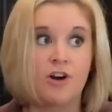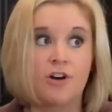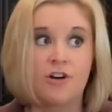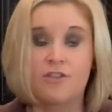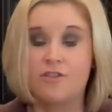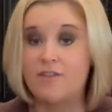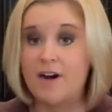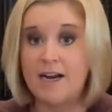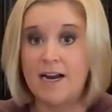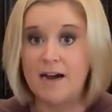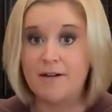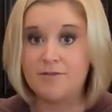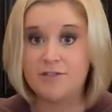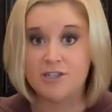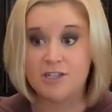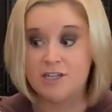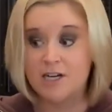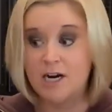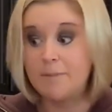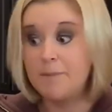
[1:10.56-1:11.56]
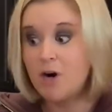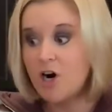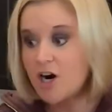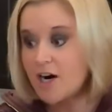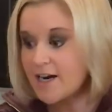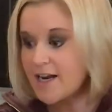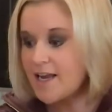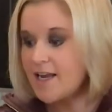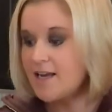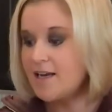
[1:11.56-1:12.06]
right after a
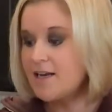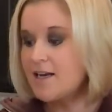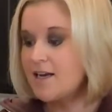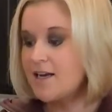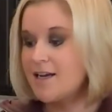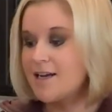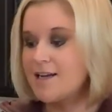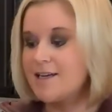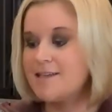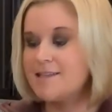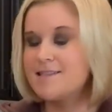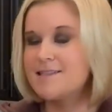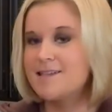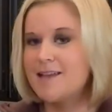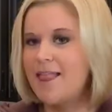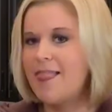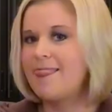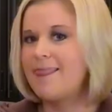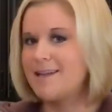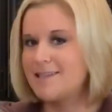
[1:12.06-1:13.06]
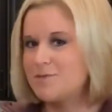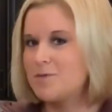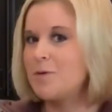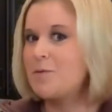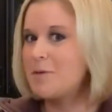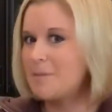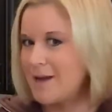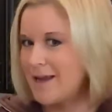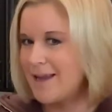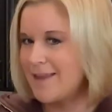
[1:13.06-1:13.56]
party, because that's what we're
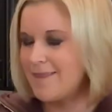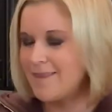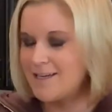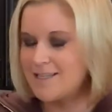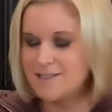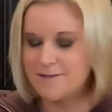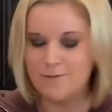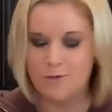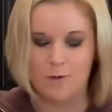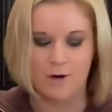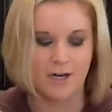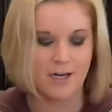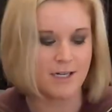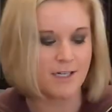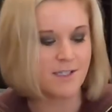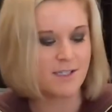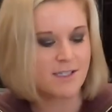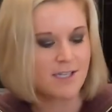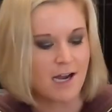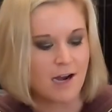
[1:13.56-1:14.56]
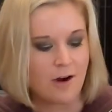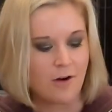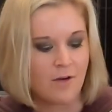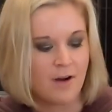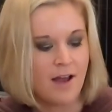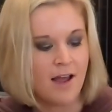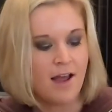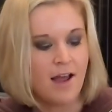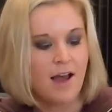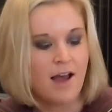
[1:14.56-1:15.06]
making these for. So
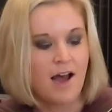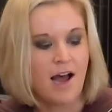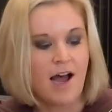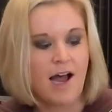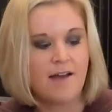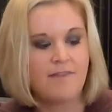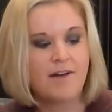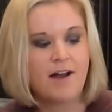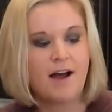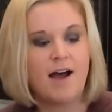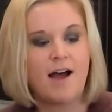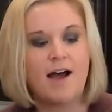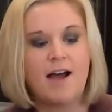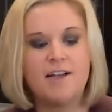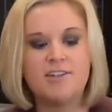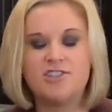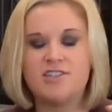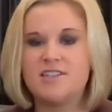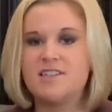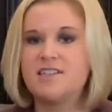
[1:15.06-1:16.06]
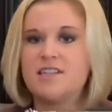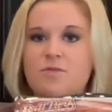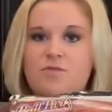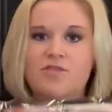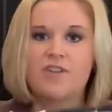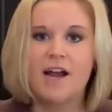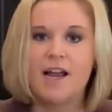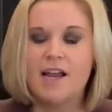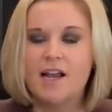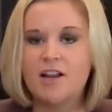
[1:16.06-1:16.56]
I've got just some
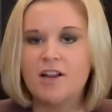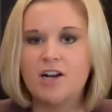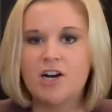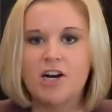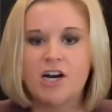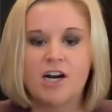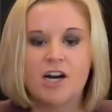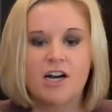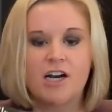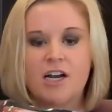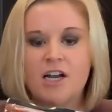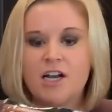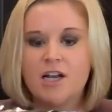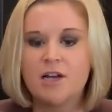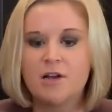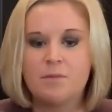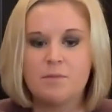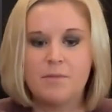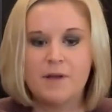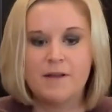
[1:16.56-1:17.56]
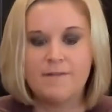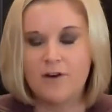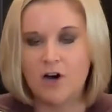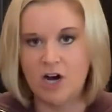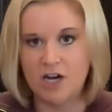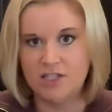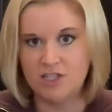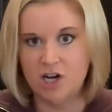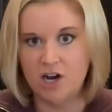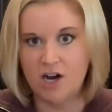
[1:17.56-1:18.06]
regular beef
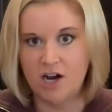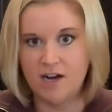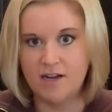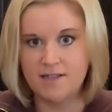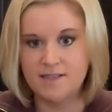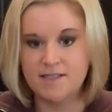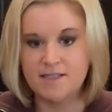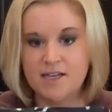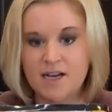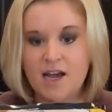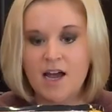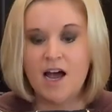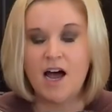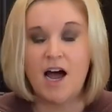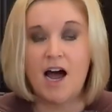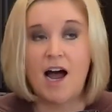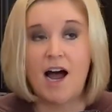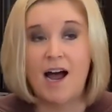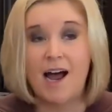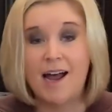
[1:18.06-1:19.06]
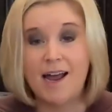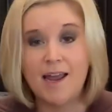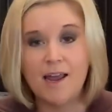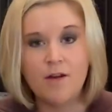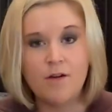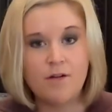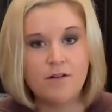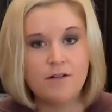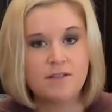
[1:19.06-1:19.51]
hot dogs. I